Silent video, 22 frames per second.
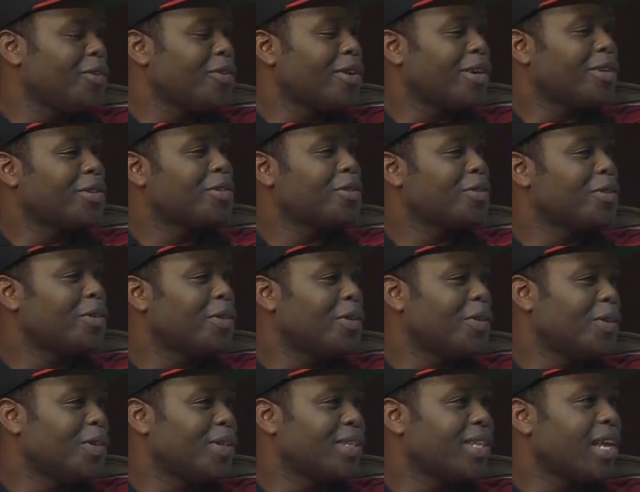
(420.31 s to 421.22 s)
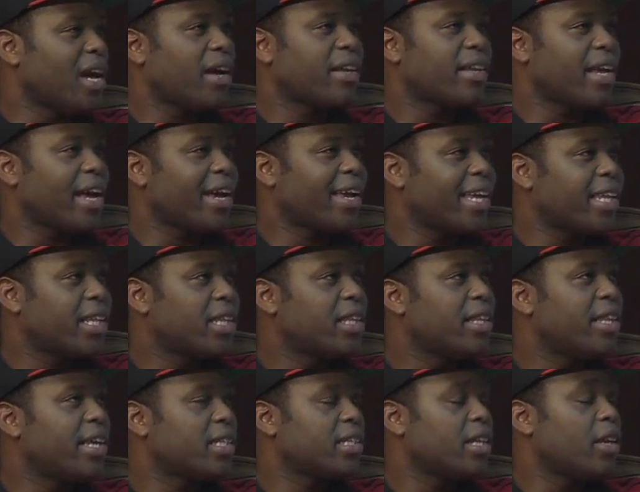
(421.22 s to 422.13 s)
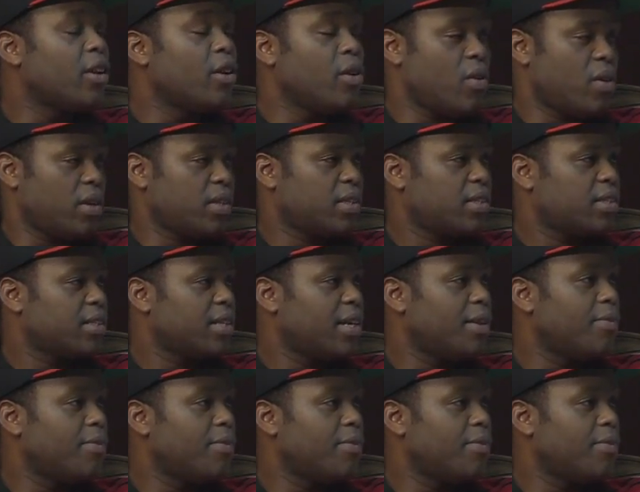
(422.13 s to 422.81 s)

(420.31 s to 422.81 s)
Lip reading: You are too good. I get that a lot.